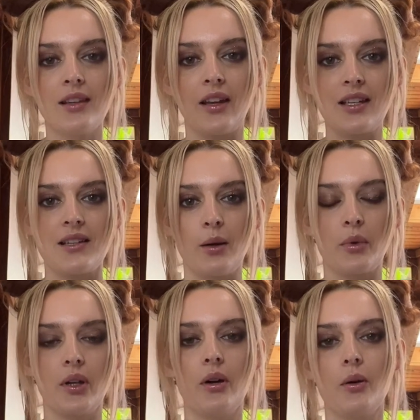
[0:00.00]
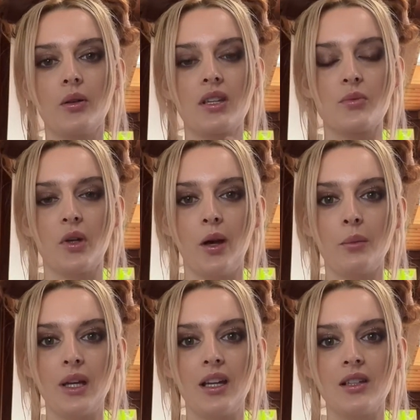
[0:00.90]
The link is down below. This will help
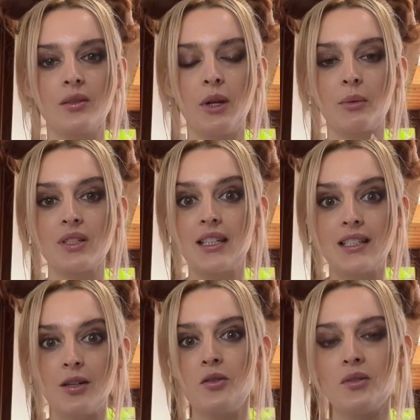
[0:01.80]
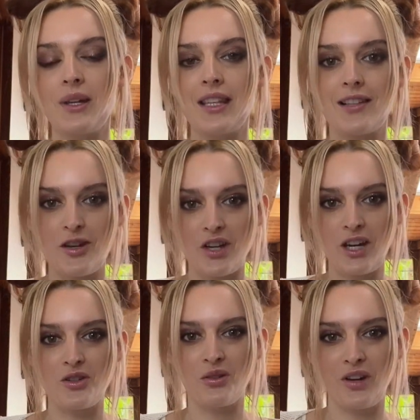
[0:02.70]
me to be able to continue to make these
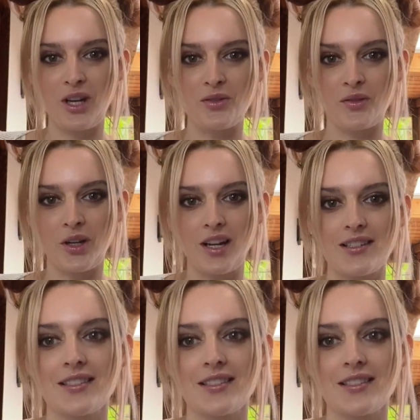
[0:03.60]
educational videos for you guys.